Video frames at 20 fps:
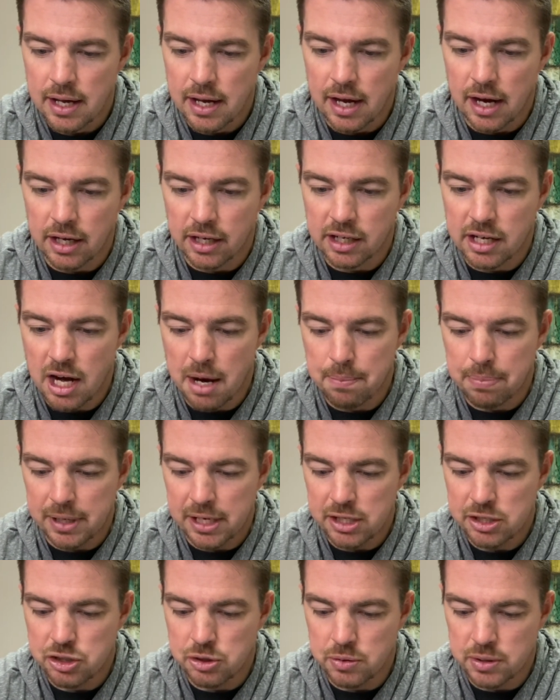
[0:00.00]
On
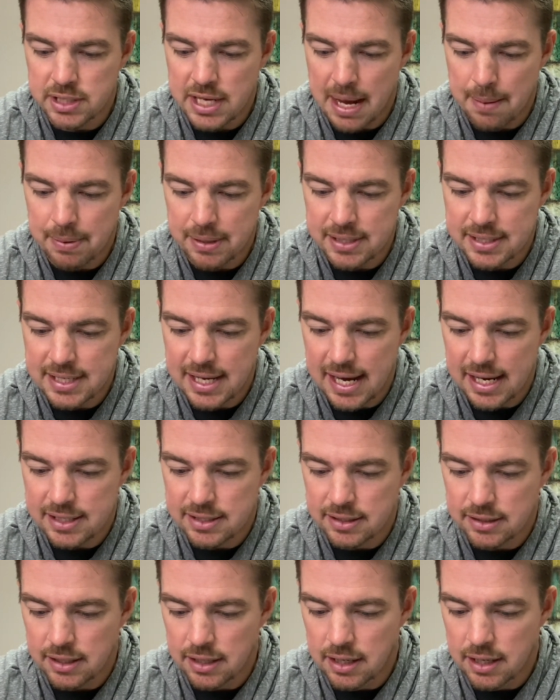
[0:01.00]
companies, you would type in
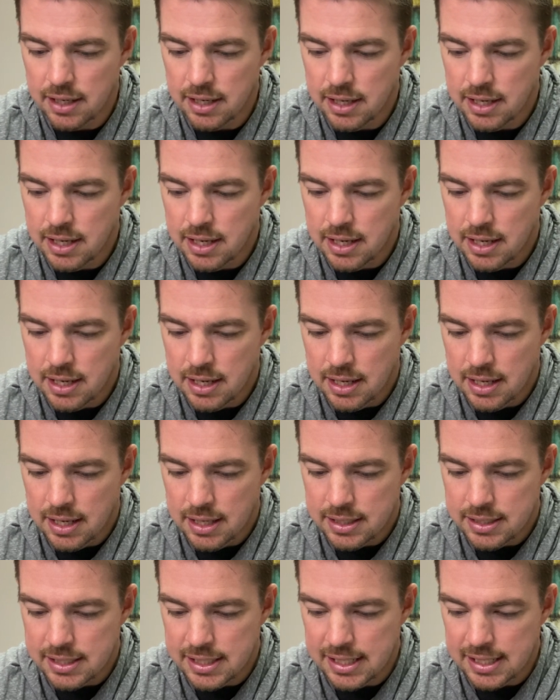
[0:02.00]
Tesla,
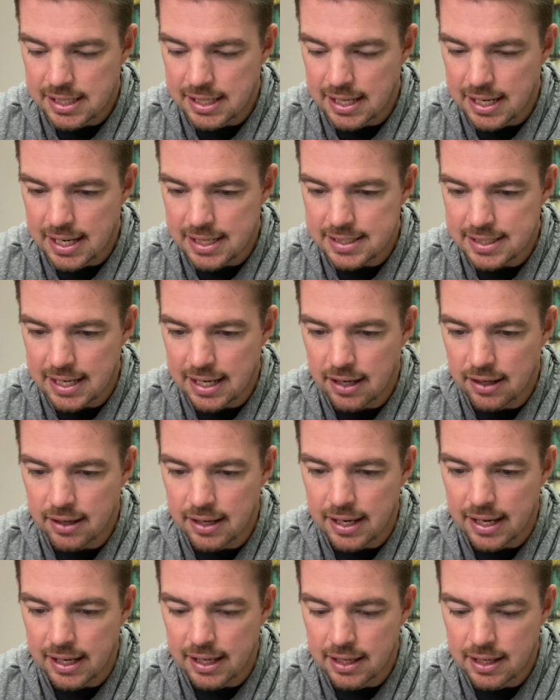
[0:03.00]

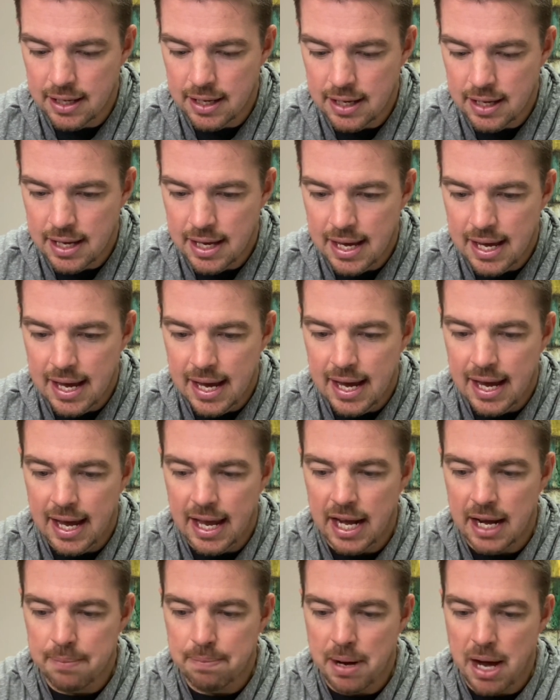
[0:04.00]
T-E-S-L-A,
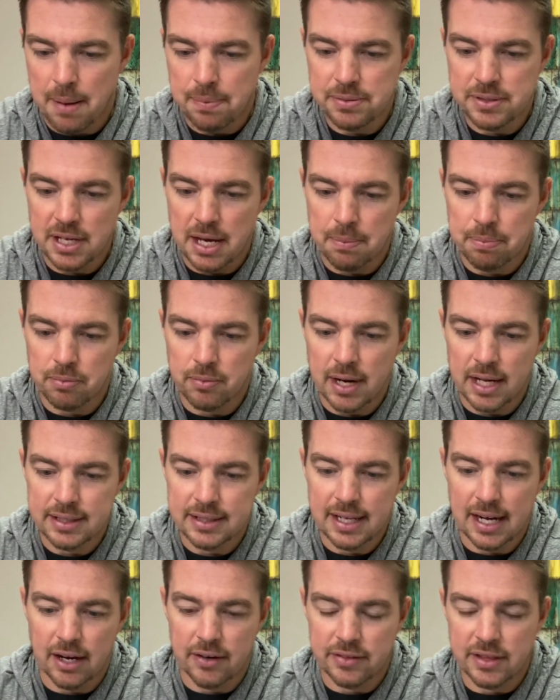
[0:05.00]
and it pops up right
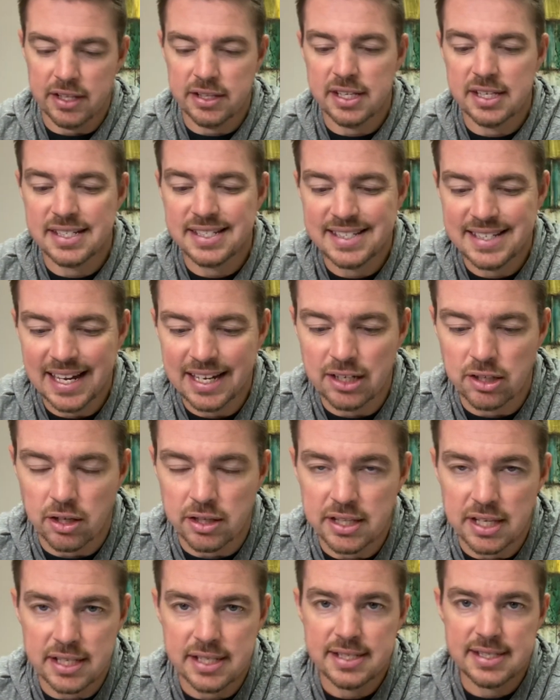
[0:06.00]
there. The
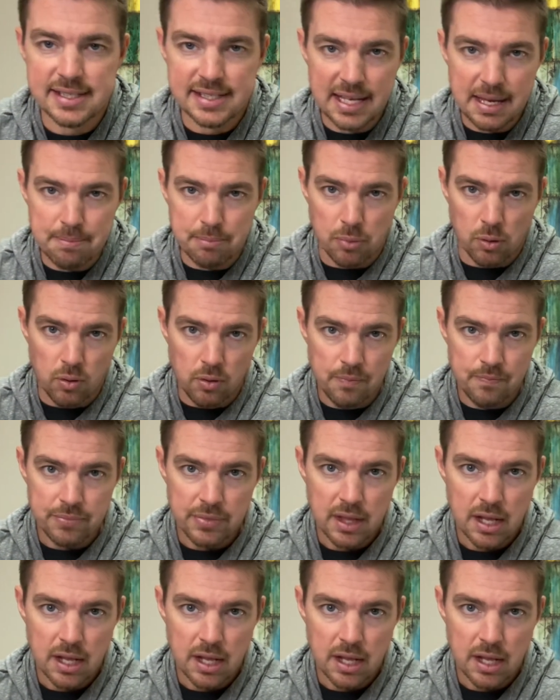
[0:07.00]
symbol